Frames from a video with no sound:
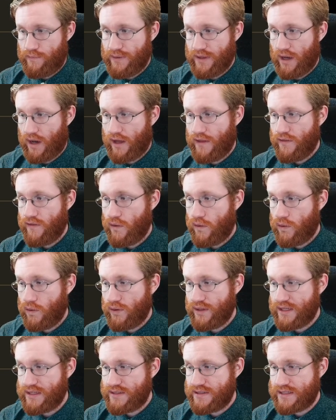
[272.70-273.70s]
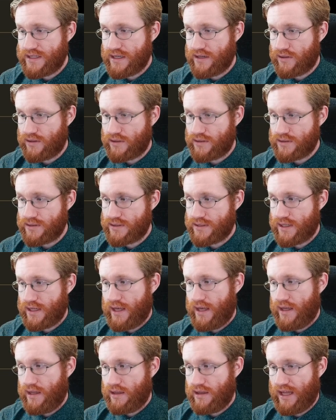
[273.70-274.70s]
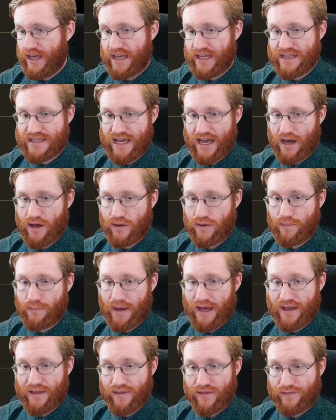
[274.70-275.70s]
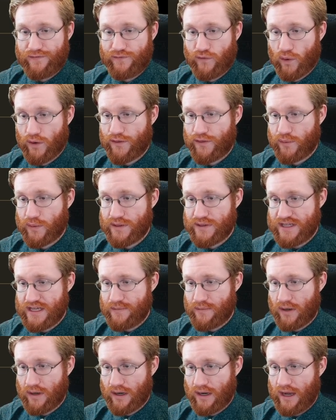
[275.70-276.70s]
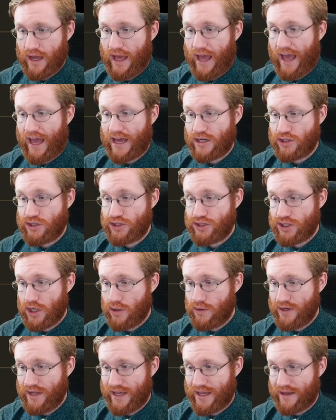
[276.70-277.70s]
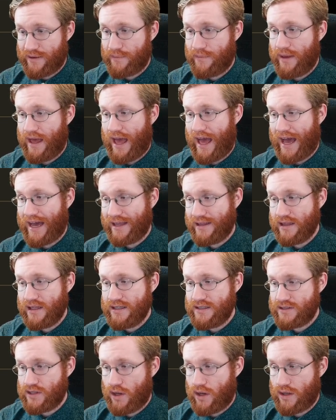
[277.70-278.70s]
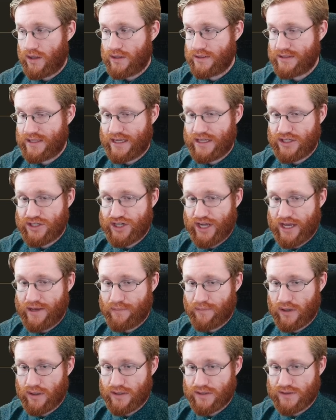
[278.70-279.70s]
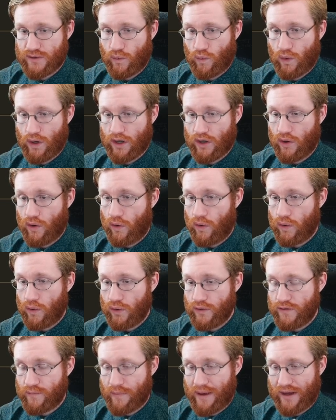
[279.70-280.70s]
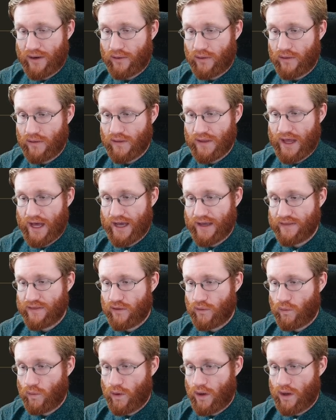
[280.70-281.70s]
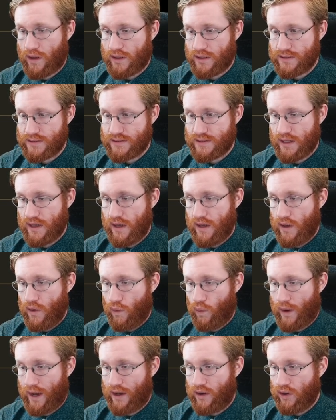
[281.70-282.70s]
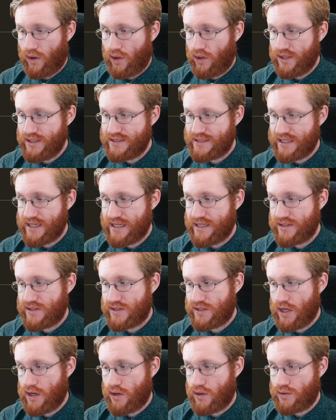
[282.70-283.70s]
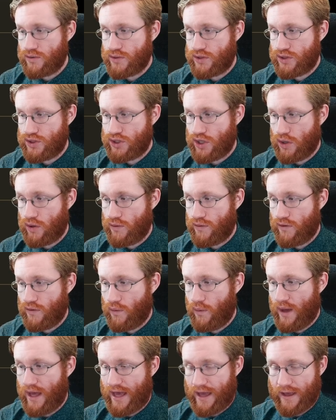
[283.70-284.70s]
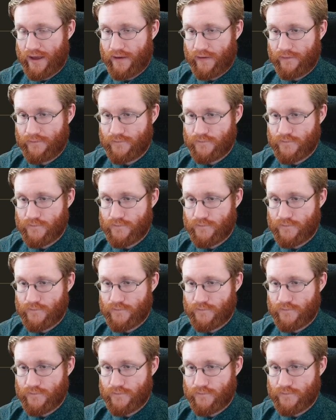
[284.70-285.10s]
Beyond the holy seals laid down by the 4th Redeemer, and showed him endless halls and chambers where cold metal lined the walls, while glistening stones shone the way.